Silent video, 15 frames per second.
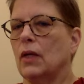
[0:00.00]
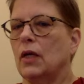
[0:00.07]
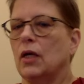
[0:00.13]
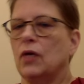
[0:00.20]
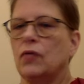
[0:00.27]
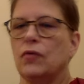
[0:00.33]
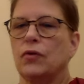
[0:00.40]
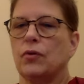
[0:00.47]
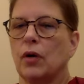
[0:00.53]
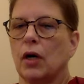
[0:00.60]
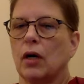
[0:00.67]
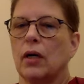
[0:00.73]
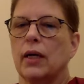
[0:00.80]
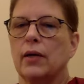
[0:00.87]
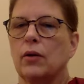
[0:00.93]
If you
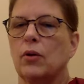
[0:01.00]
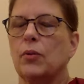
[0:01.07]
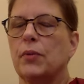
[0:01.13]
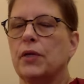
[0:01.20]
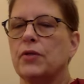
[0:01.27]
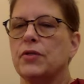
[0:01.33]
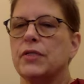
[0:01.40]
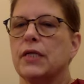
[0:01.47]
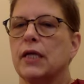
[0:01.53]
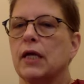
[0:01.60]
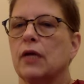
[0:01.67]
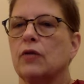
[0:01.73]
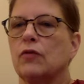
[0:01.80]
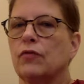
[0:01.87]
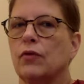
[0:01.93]
are at home and you're sitting
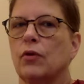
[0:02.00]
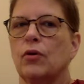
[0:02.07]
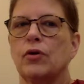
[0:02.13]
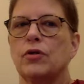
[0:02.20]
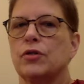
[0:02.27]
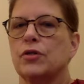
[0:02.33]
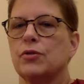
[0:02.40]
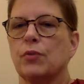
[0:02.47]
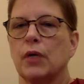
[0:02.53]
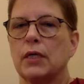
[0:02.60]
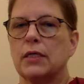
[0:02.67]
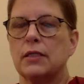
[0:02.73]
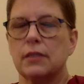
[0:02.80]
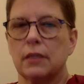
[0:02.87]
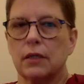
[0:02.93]
on the floor, you just want to
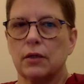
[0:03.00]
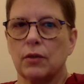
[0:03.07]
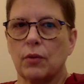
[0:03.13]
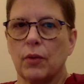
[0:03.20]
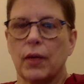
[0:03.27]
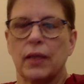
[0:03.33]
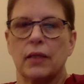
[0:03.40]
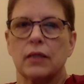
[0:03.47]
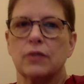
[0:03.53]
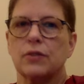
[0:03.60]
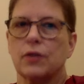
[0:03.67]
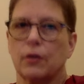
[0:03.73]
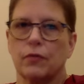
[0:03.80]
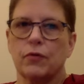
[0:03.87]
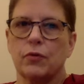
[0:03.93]
sit in a way that's
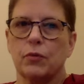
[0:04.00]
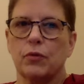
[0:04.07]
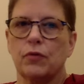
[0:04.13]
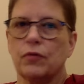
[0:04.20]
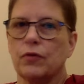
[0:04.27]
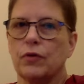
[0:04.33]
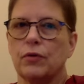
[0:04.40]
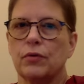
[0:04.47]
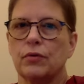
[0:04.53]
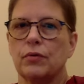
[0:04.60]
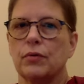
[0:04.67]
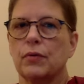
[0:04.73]
comfortable for you.